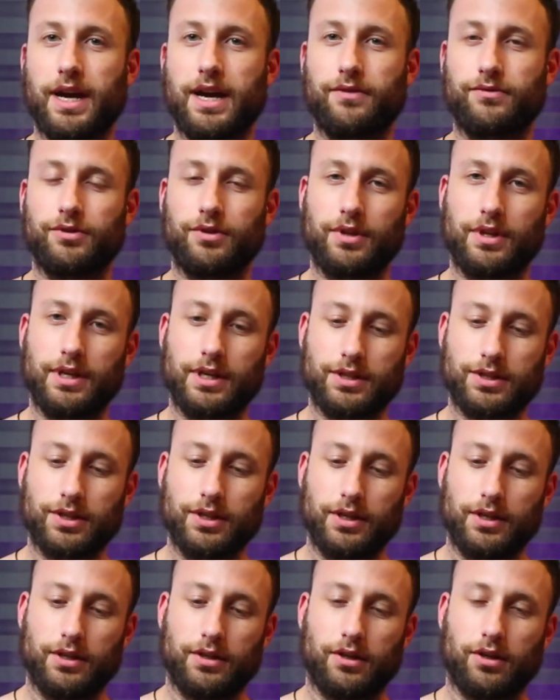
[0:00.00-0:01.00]
after
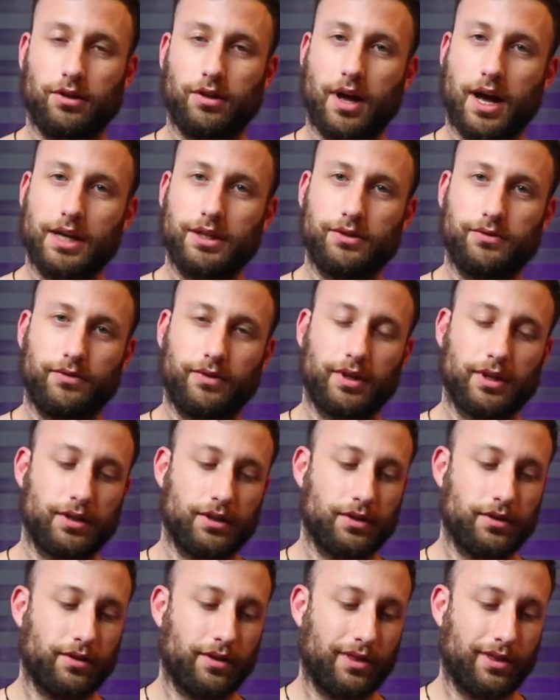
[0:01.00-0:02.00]
this, a lot of
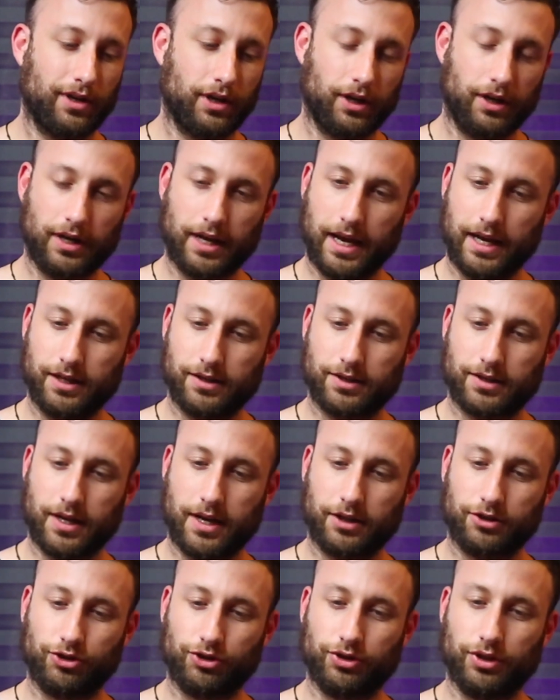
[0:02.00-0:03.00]
the third A
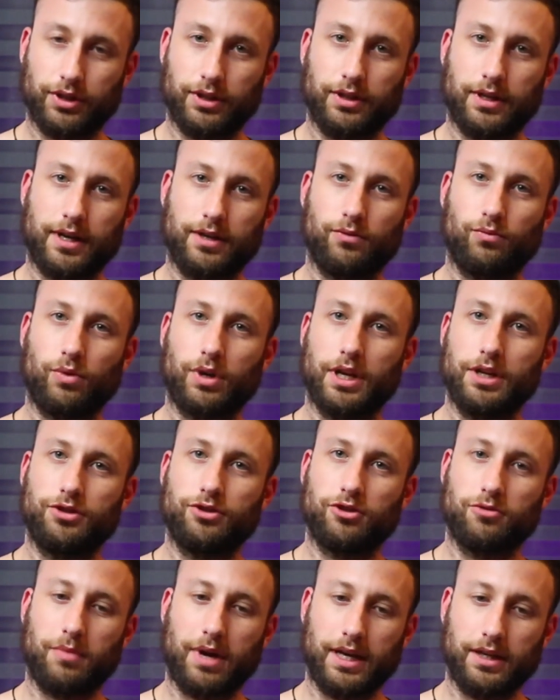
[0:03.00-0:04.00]
section and what I
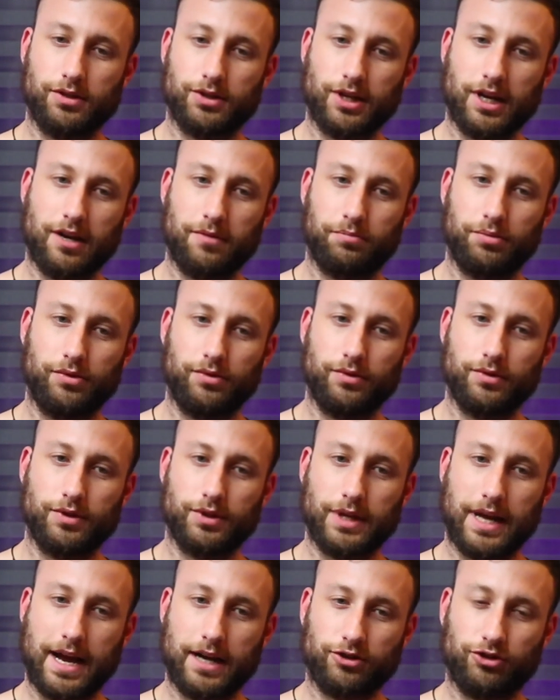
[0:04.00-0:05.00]
do in my example
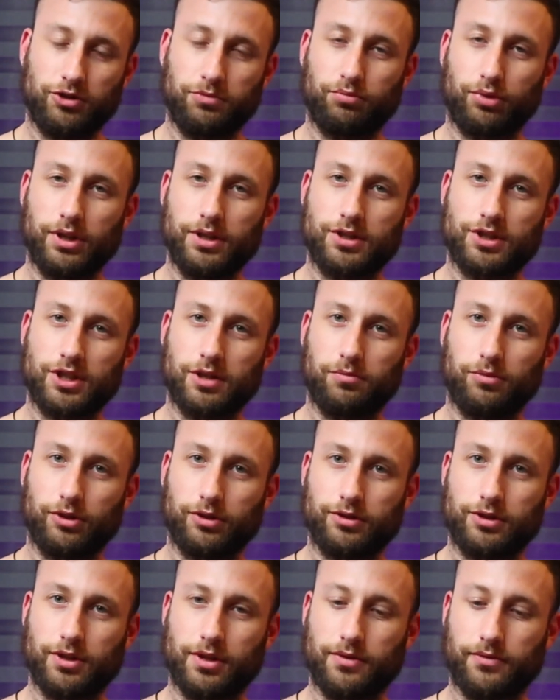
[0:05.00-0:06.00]
is actually pretty similar
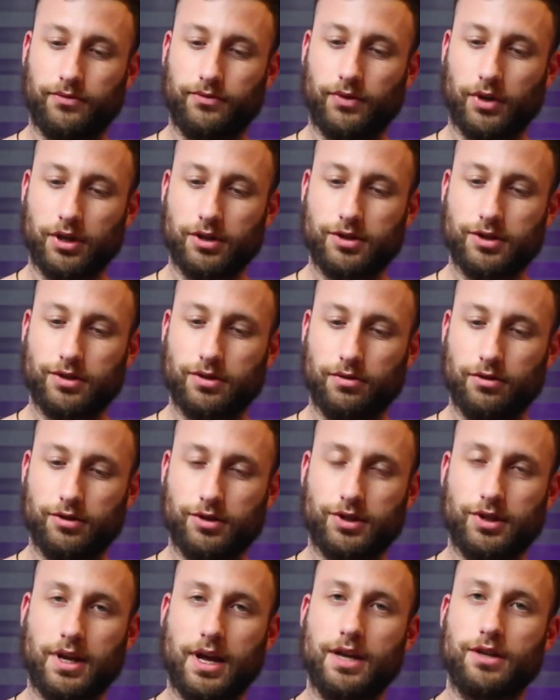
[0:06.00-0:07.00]
to the first, so
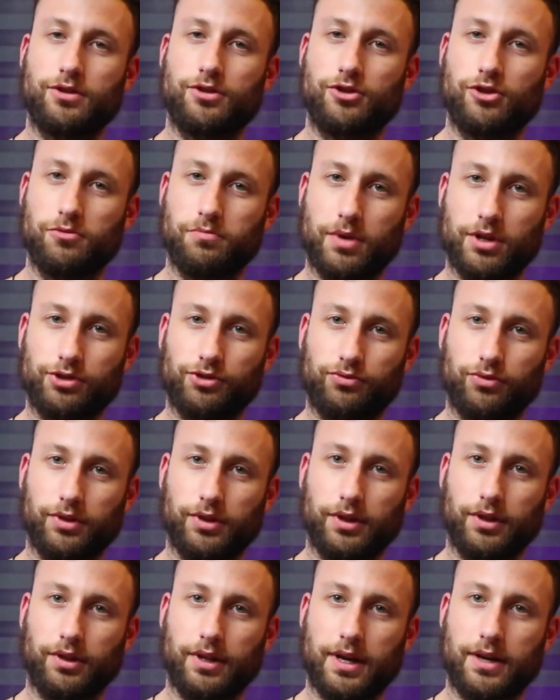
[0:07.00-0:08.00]
there's not too much
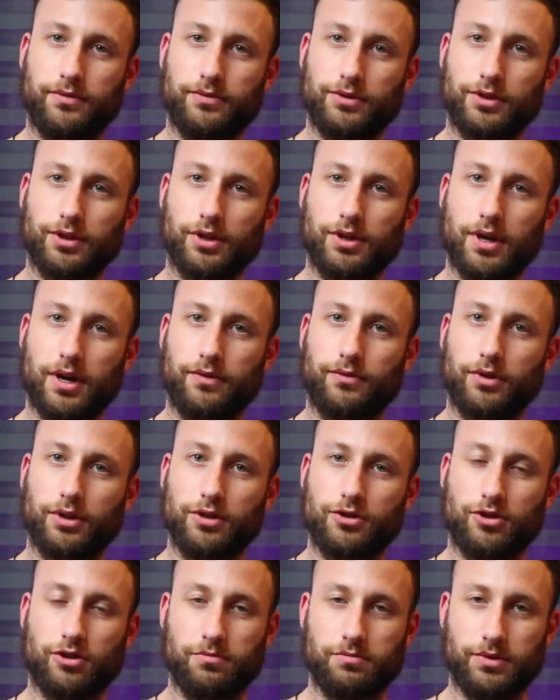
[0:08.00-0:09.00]
really left to cover
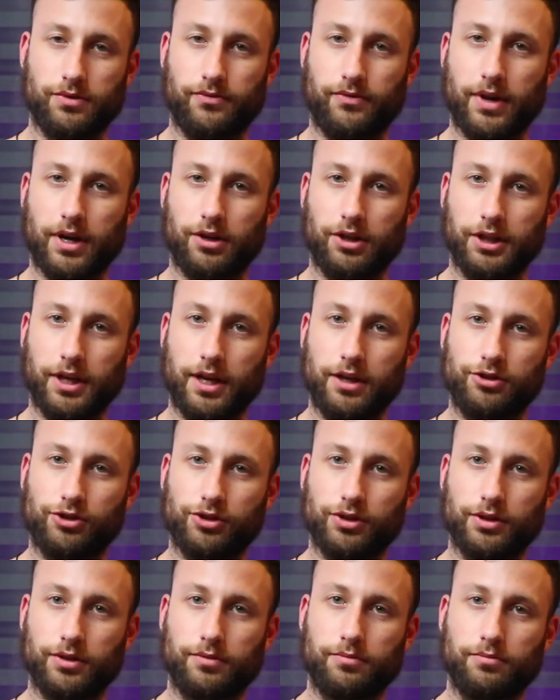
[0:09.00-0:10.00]
in terms of variation.